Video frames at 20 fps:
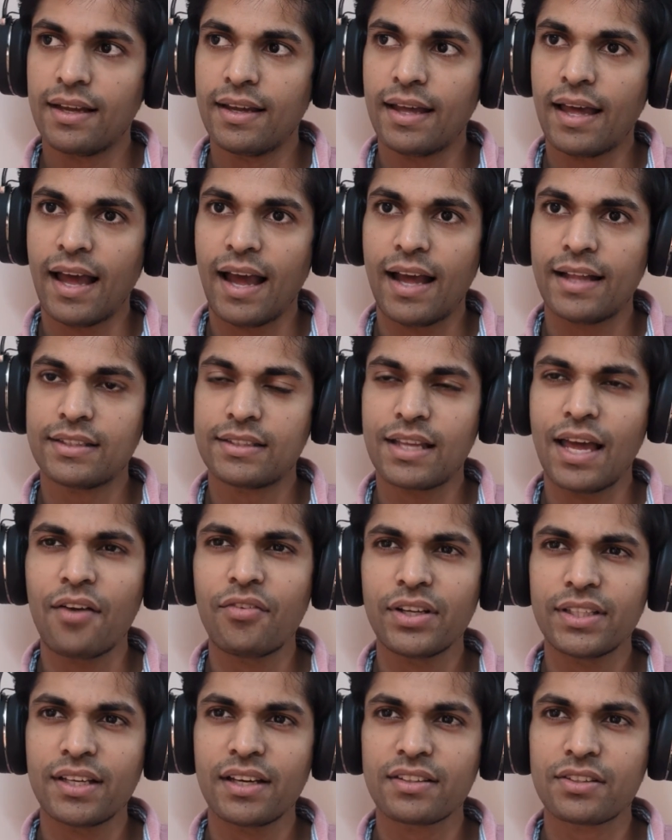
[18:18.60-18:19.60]
And
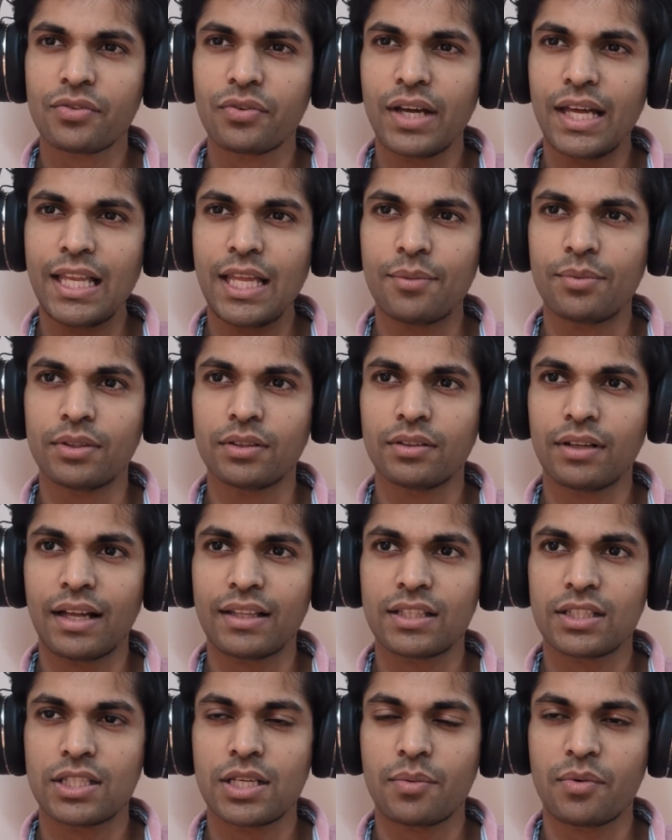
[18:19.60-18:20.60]
everything's available
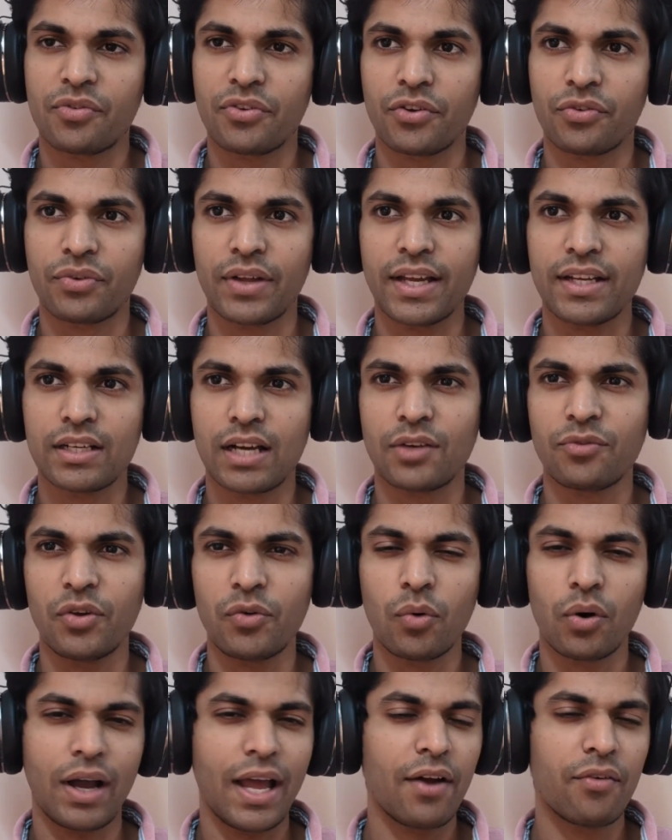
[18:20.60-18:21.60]
at the tip of your finger, and
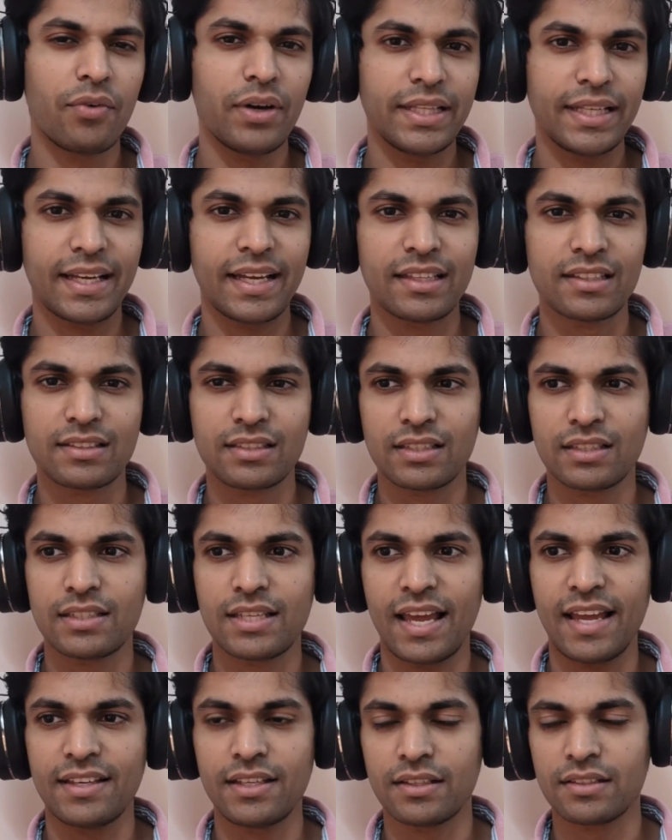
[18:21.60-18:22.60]
you want everything
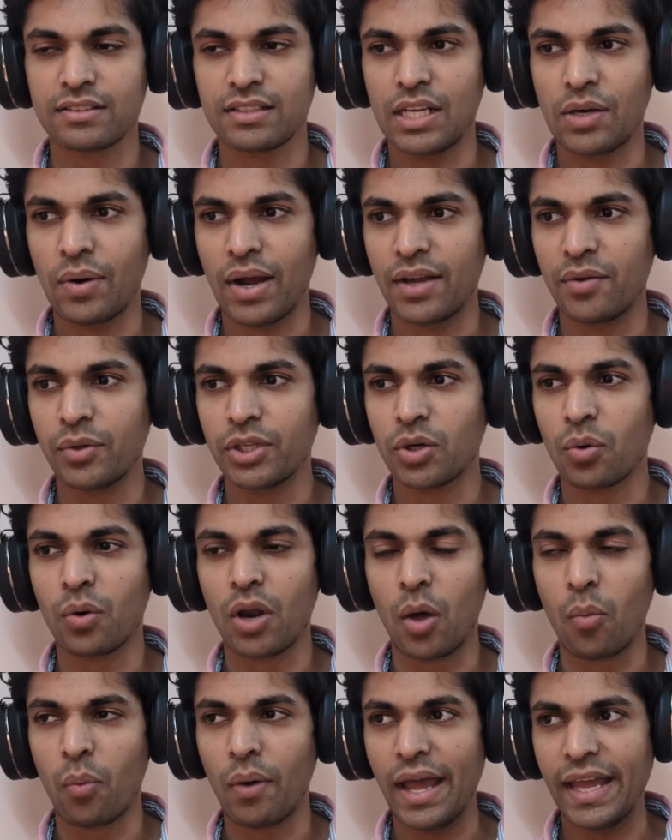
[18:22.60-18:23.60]
instantaneously, right? We don't
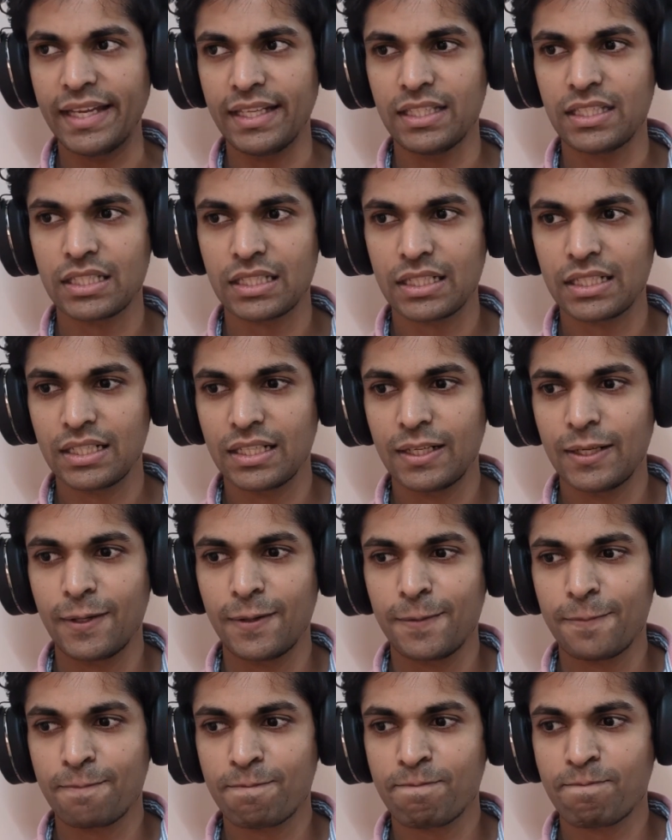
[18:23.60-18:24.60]
want to wait.
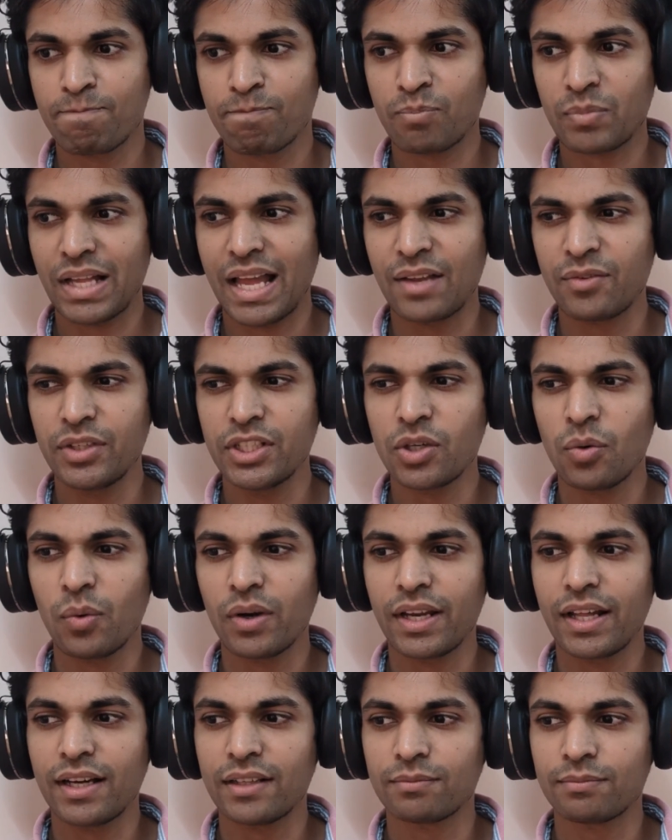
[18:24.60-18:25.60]
And we don't
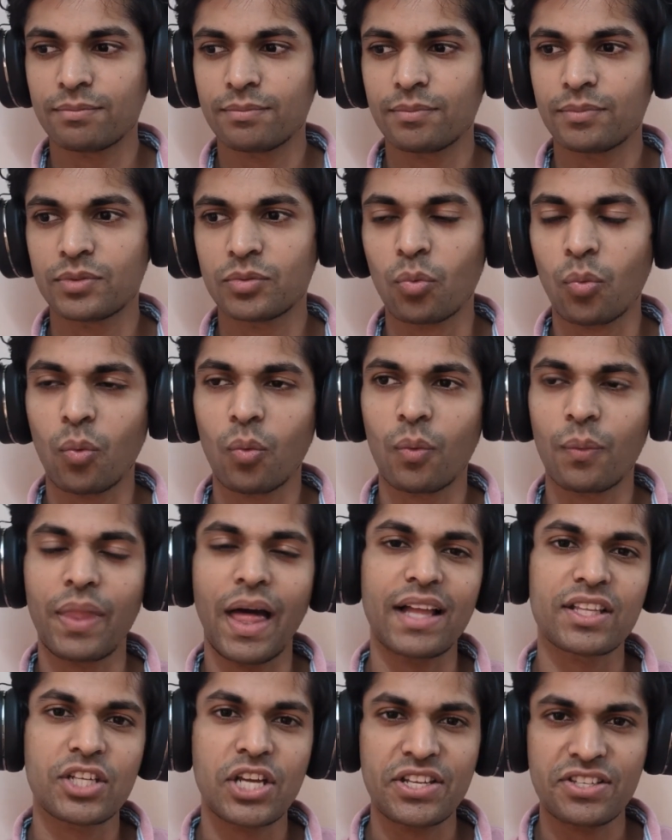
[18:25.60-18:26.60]
want to,
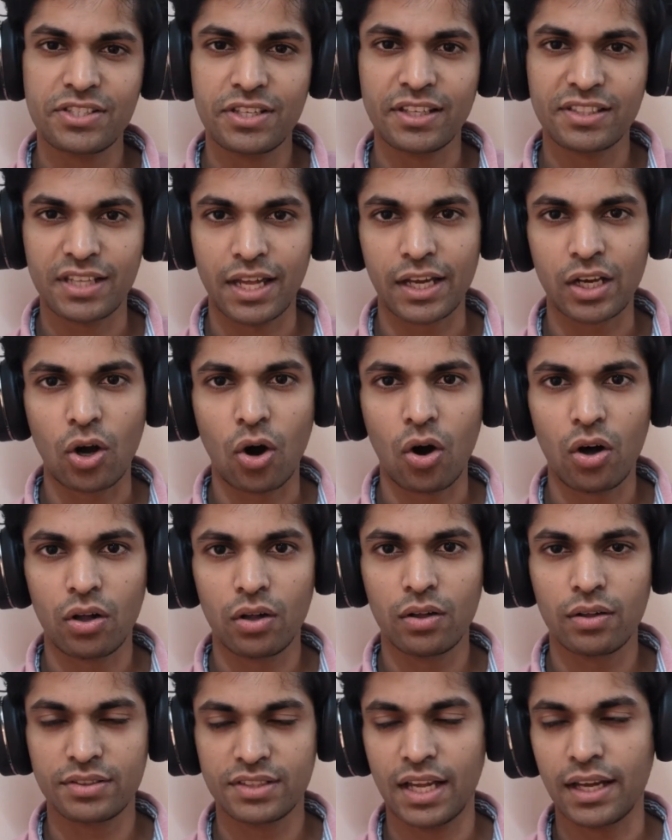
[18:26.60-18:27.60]
that changes our
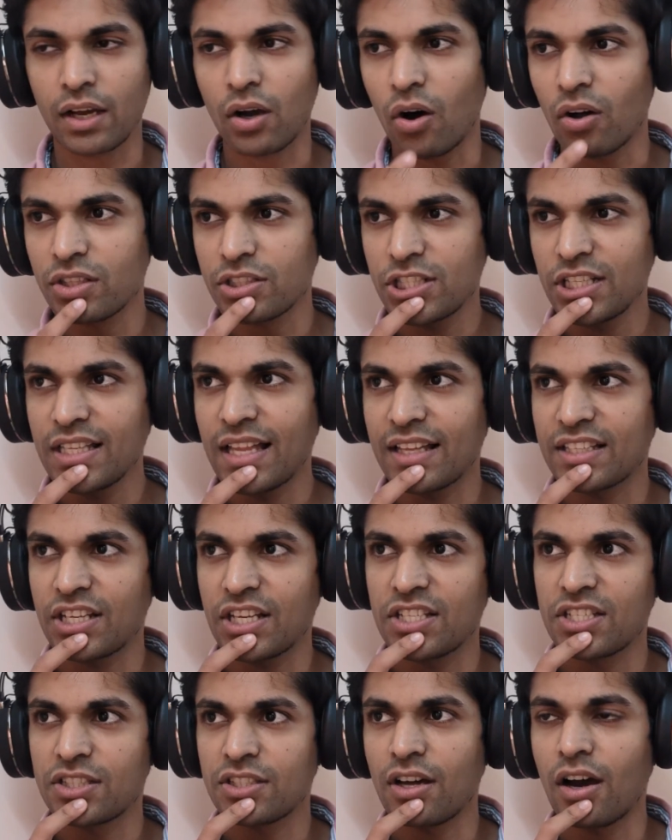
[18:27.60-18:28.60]
psychology, that
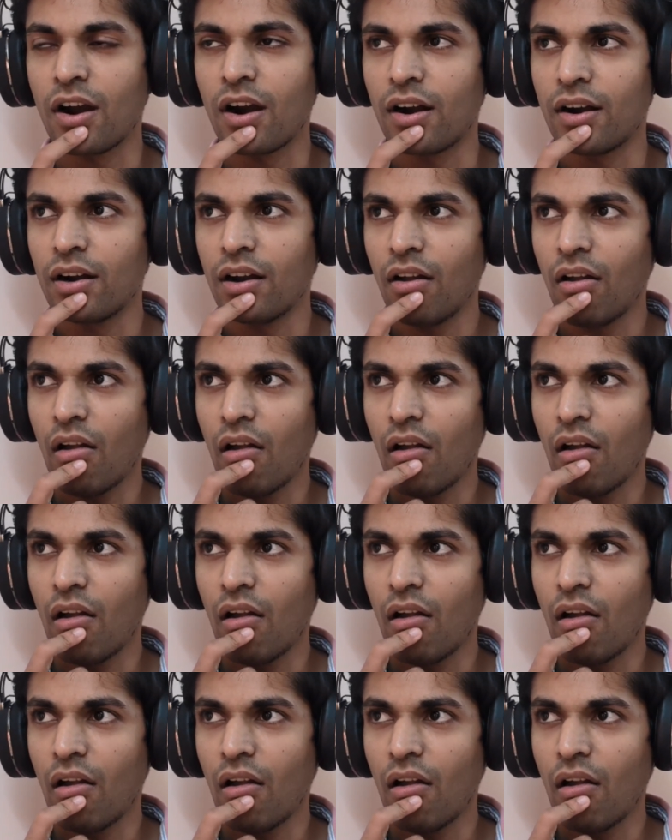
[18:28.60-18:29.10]
changes our